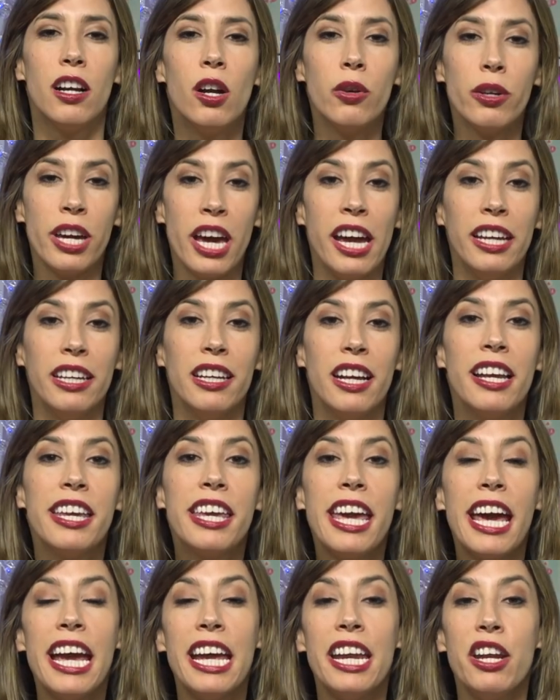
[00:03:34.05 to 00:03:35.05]
Okay,
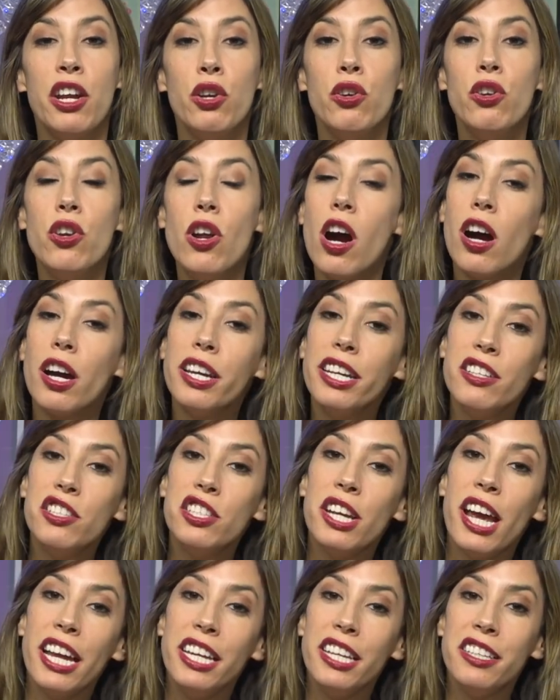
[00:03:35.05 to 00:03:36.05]
again, not
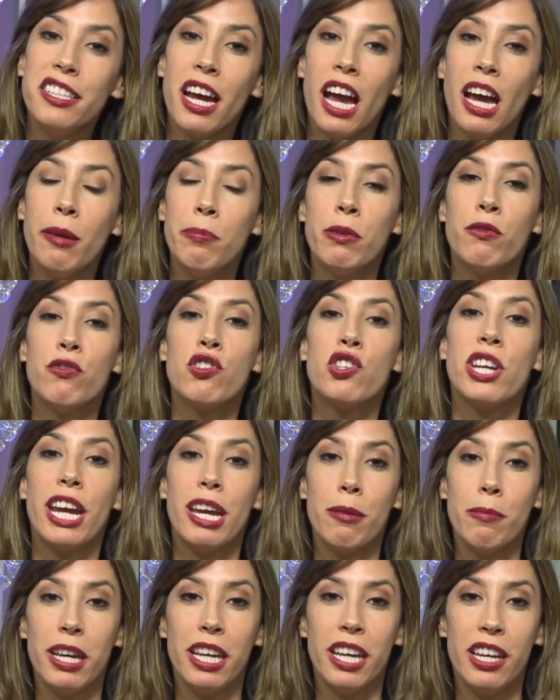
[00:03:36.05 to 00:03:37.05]
into any type of
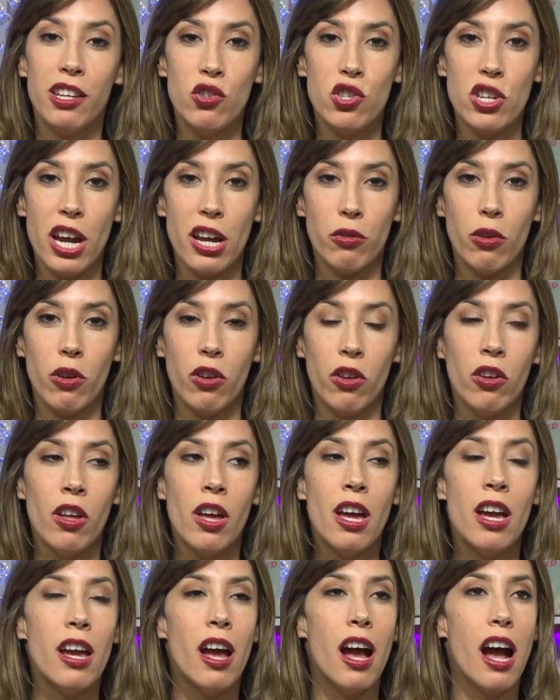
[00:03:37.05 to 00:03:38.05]
shaming in general.
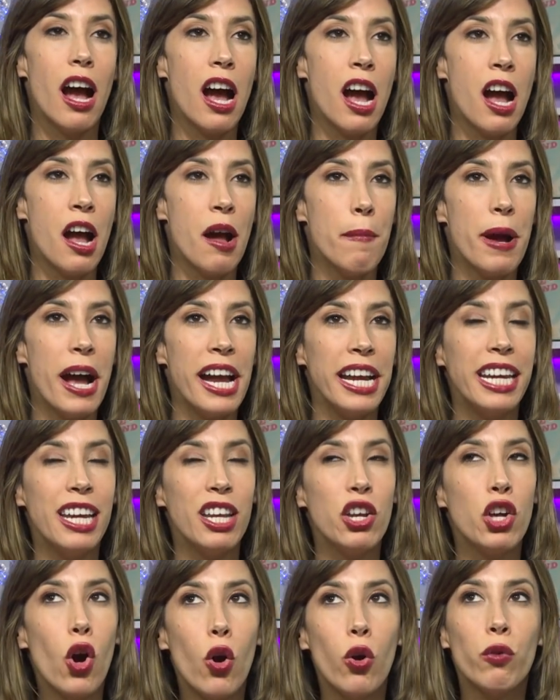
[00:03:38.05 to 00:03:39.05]
Um, I
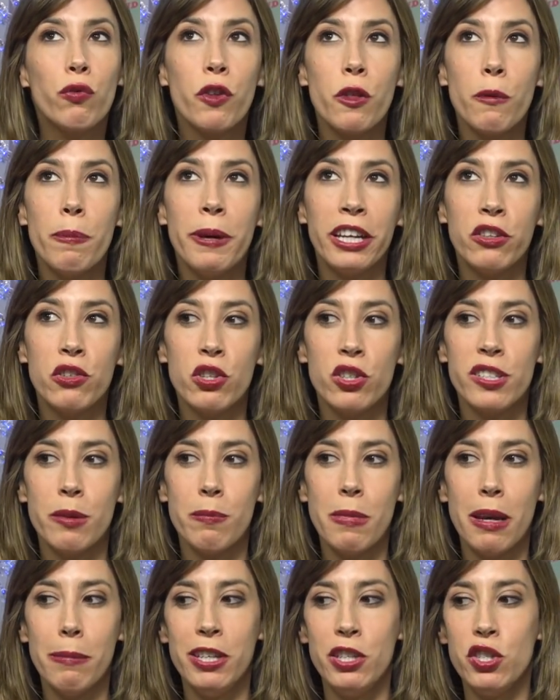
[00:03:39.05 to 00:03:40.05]
can go for the pictures
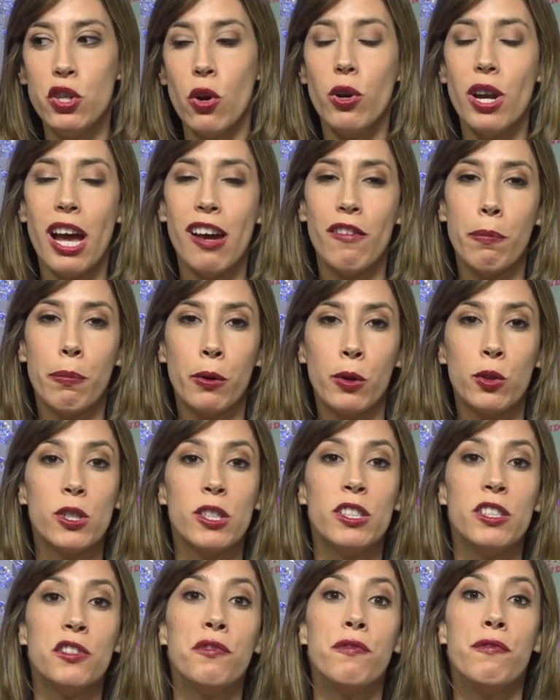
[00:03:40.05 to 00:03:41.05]
that maybe don't have a
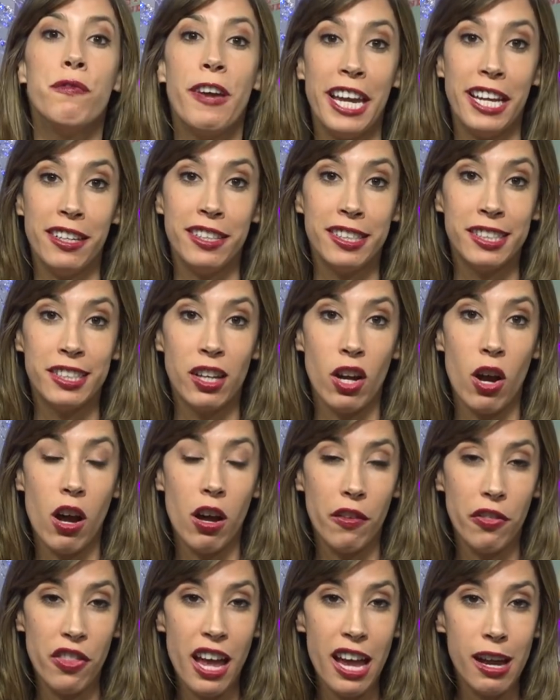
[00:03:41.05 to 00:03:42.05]
person's face
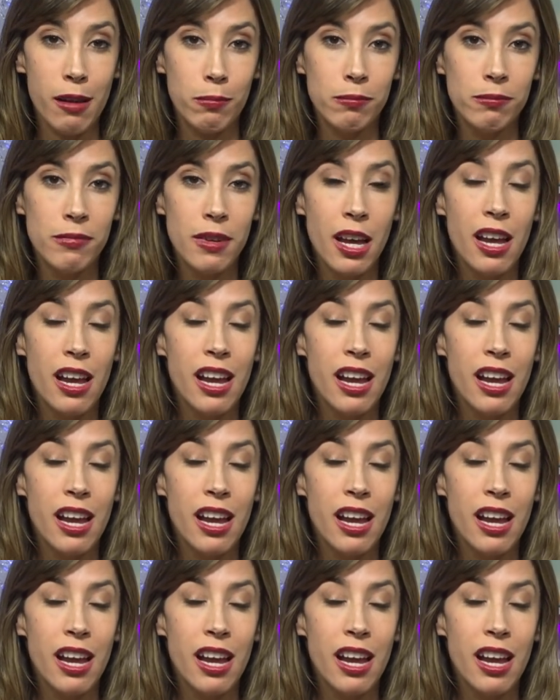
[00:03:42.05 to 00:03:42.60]
on them.